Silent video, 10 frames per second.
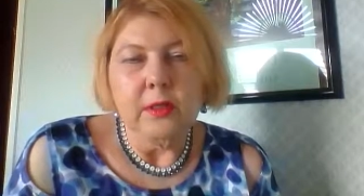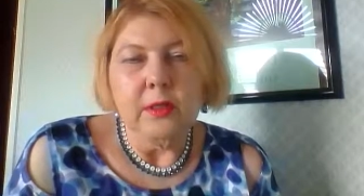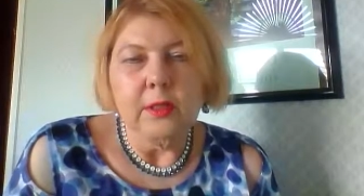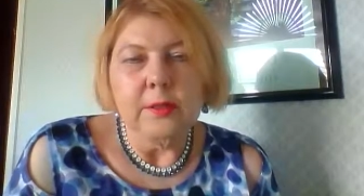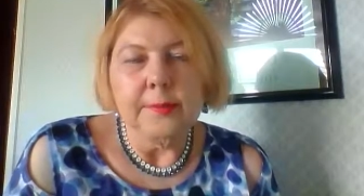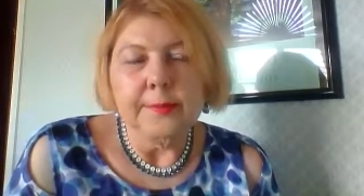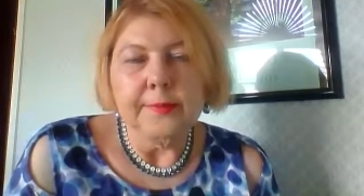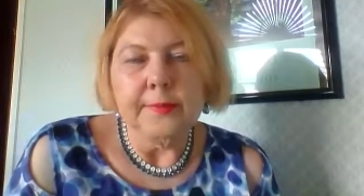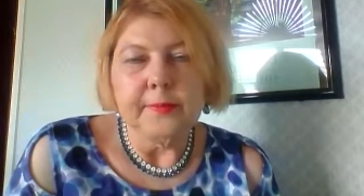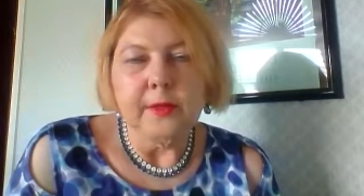um,
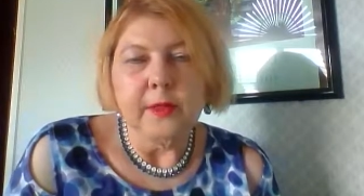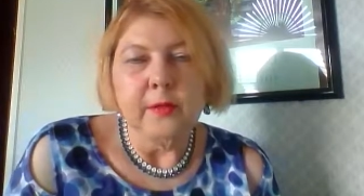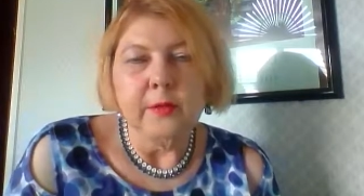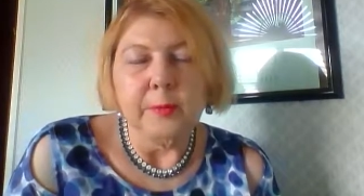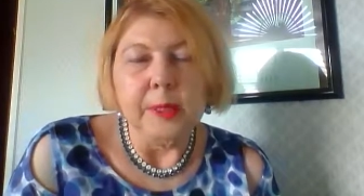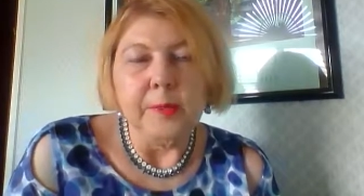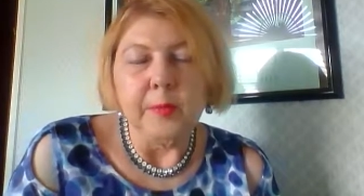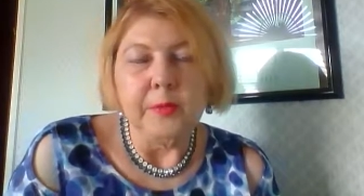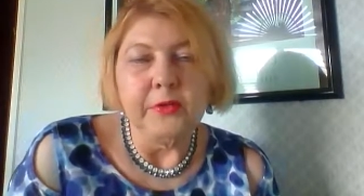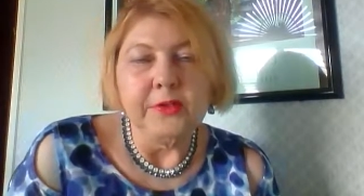with
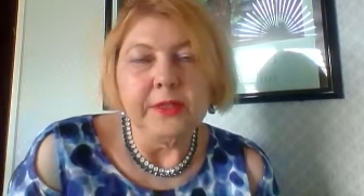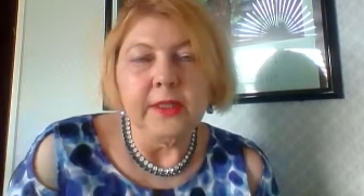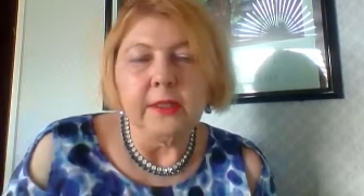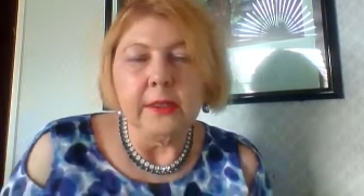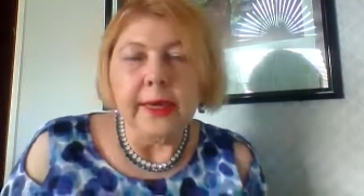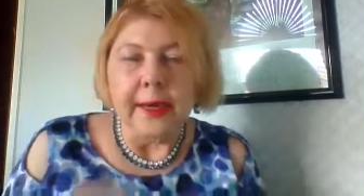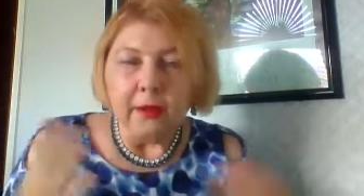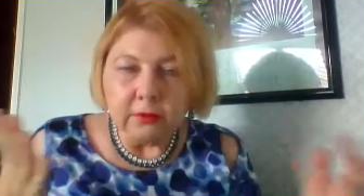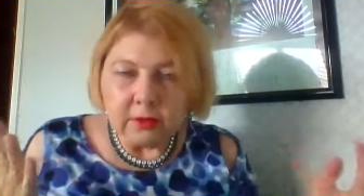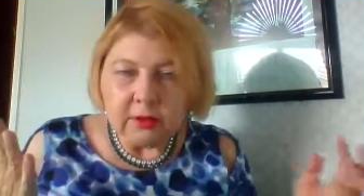people moving in and
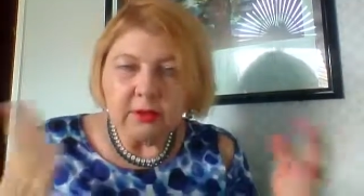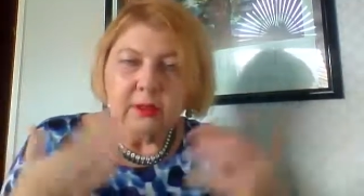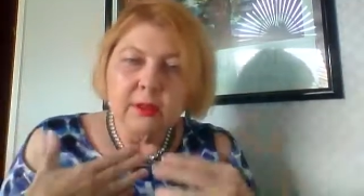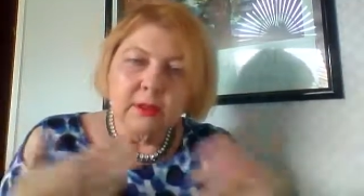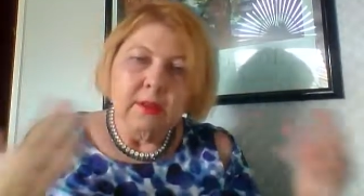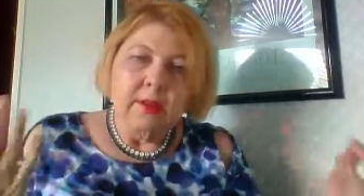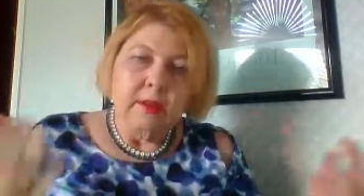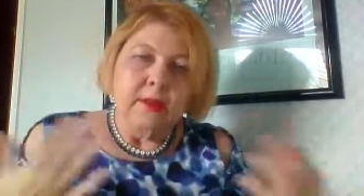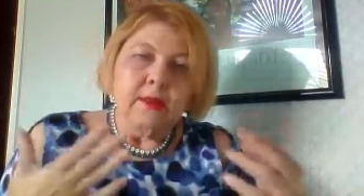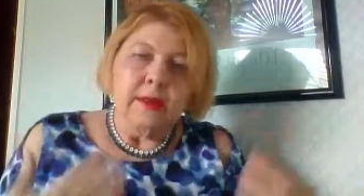out.
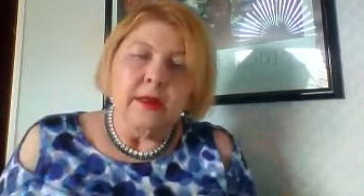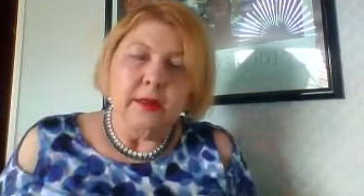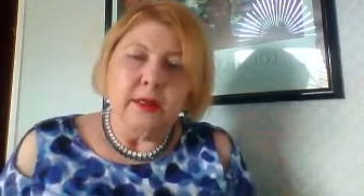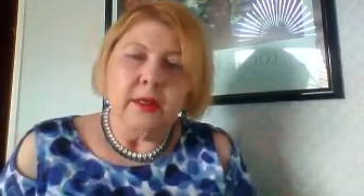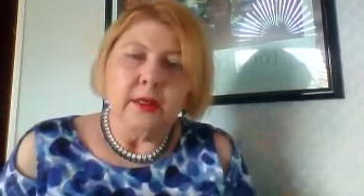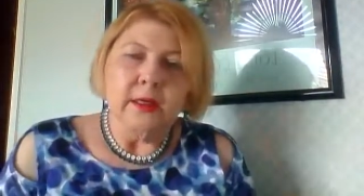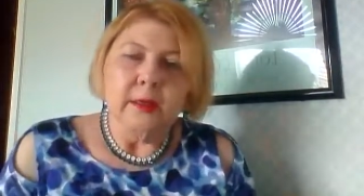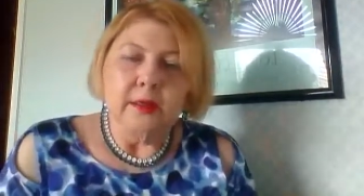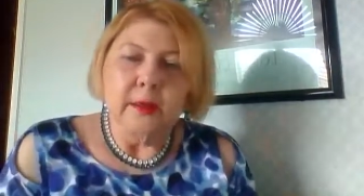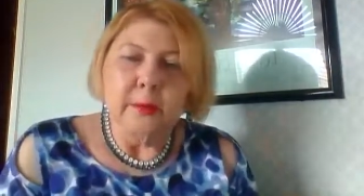
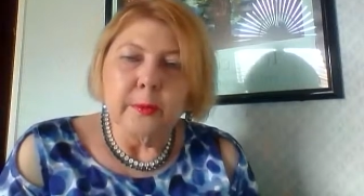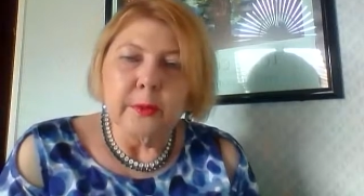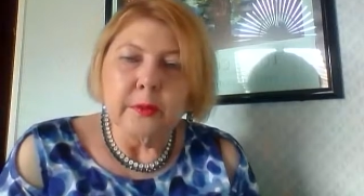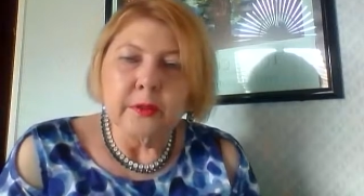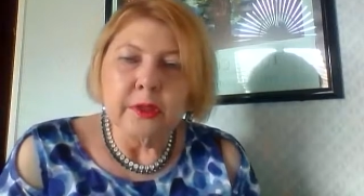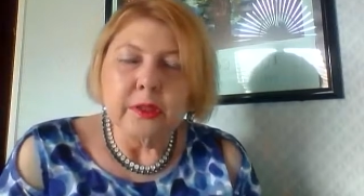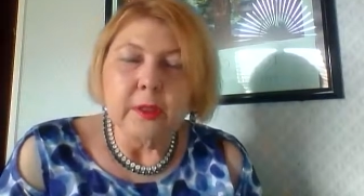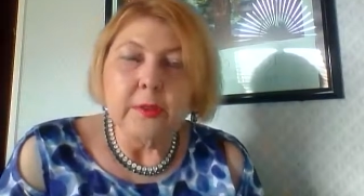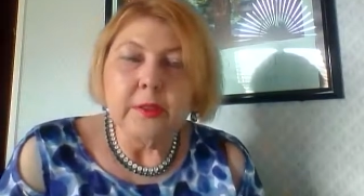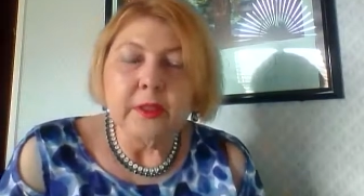there was
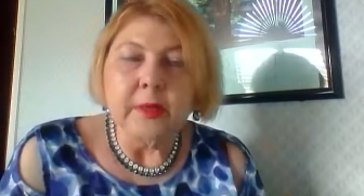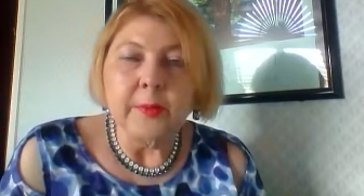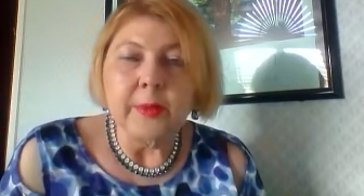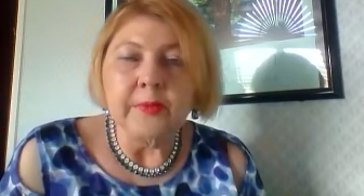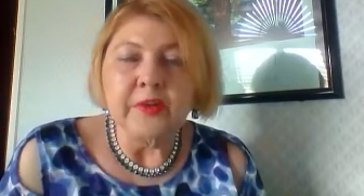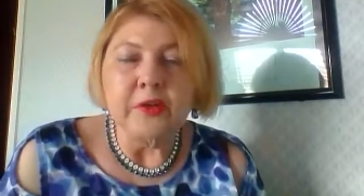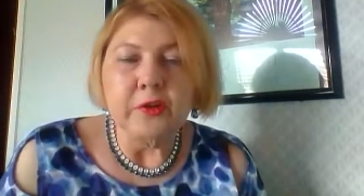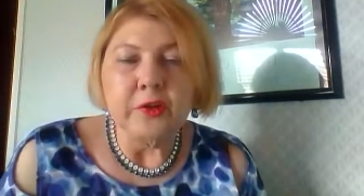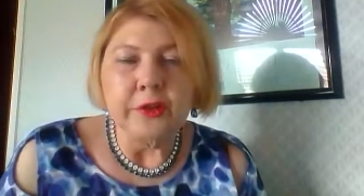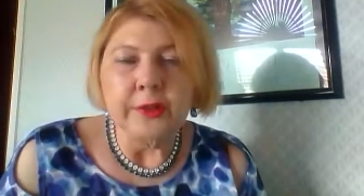some
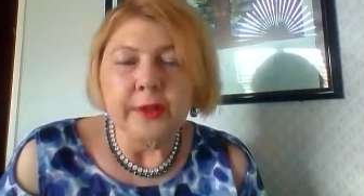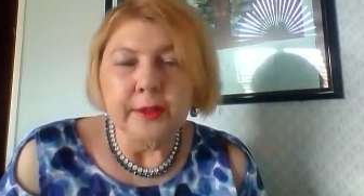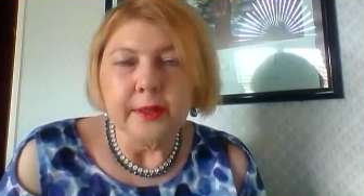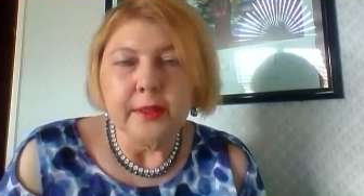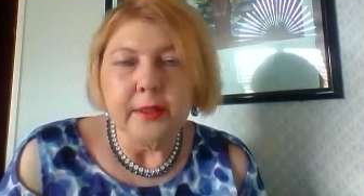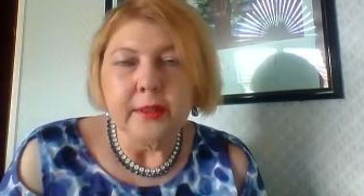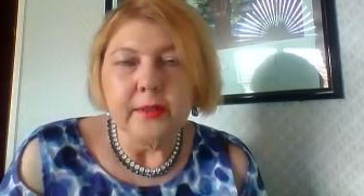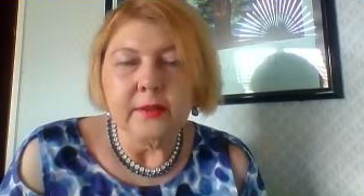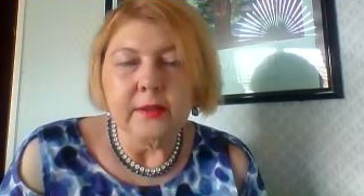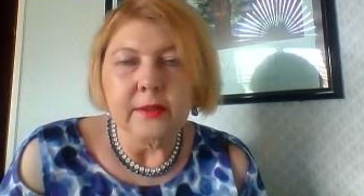confusion,
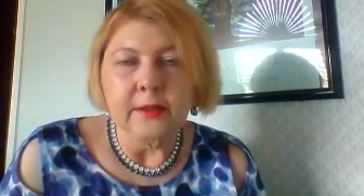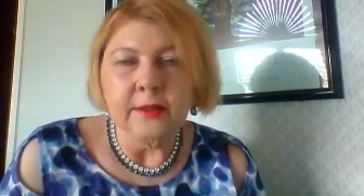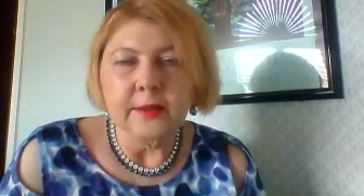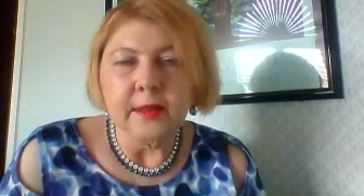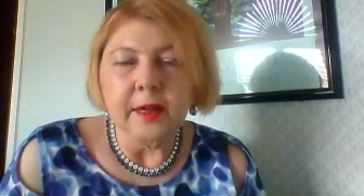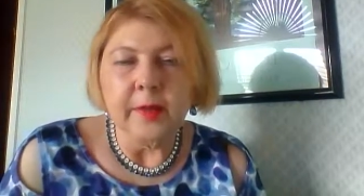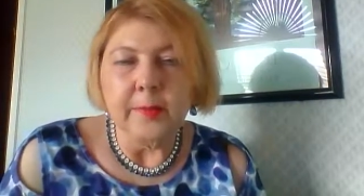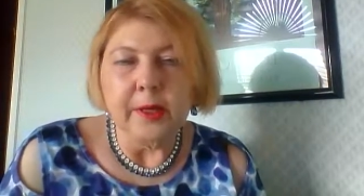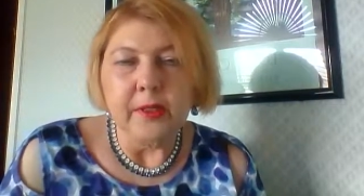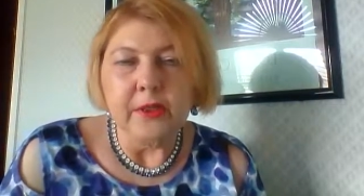and uh, I
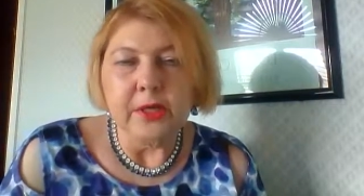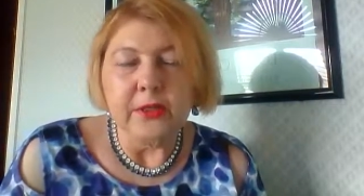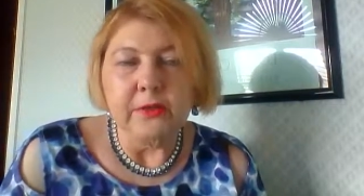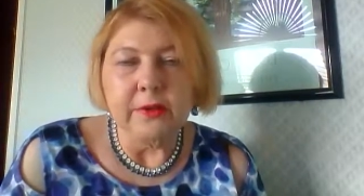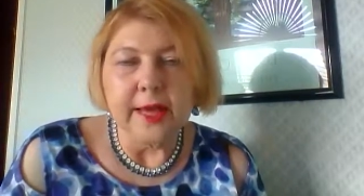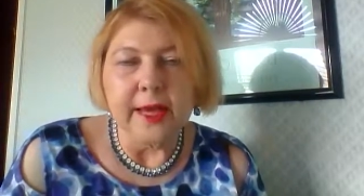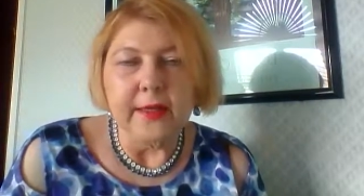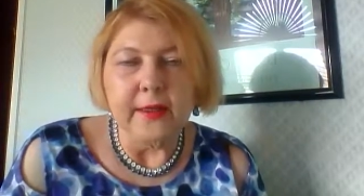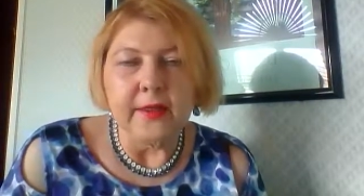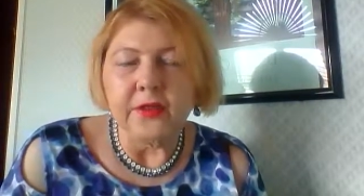apologize for
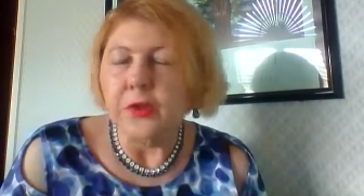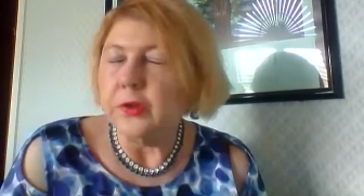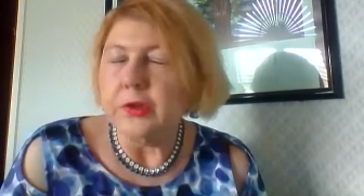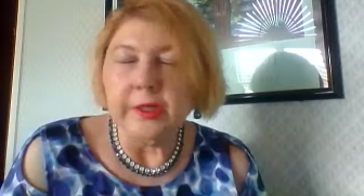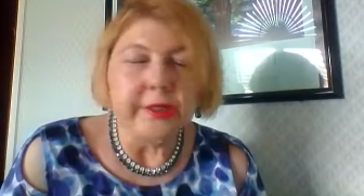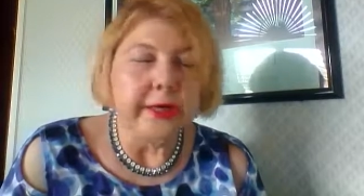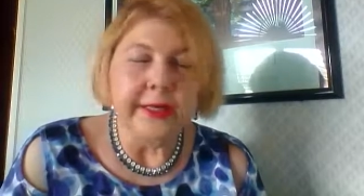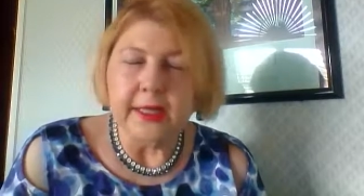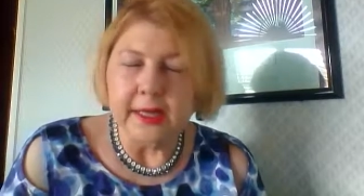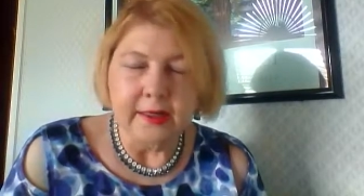that. It's usually
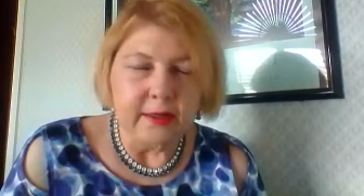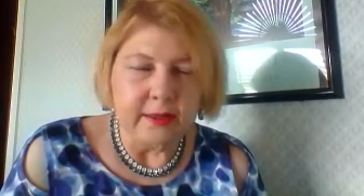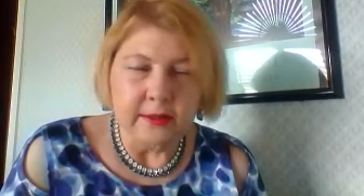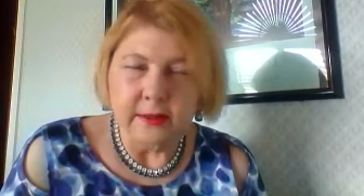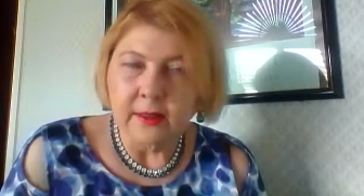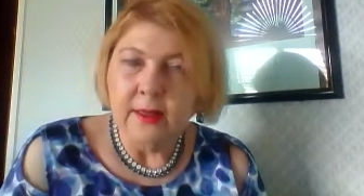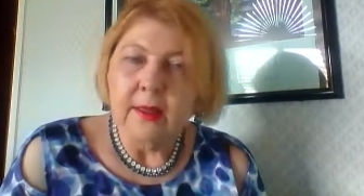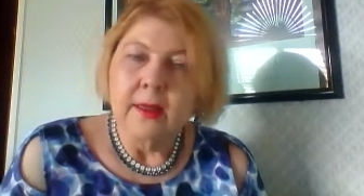not like this.